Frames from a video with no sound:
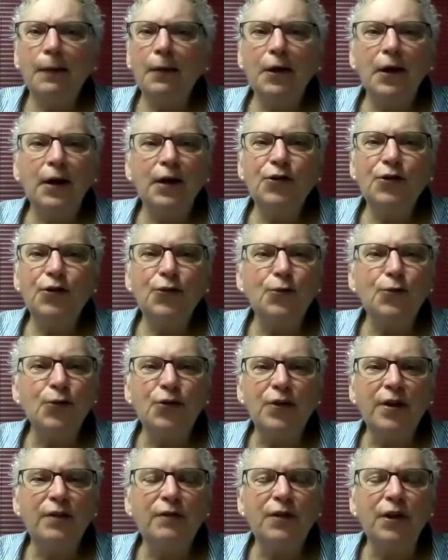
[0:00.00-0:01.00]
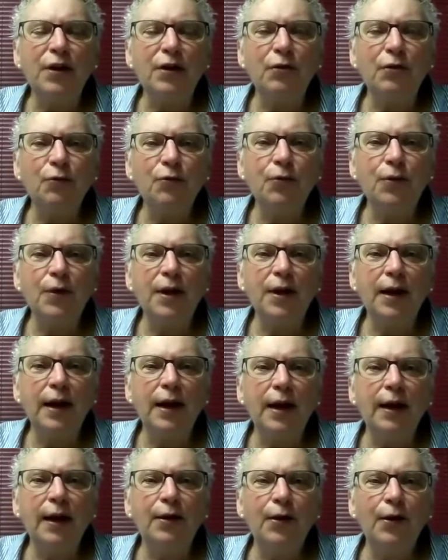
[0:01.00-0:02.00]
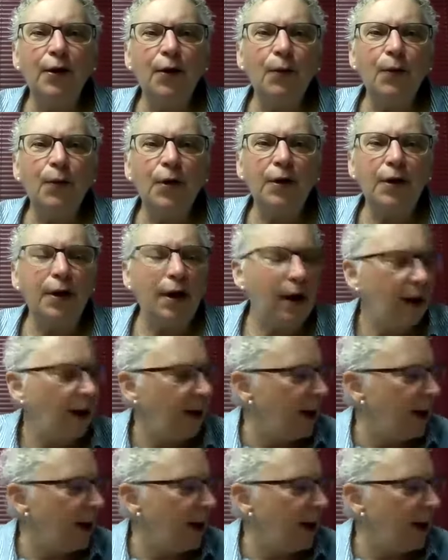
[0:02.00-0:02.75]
but I just was leafing through it. And you know what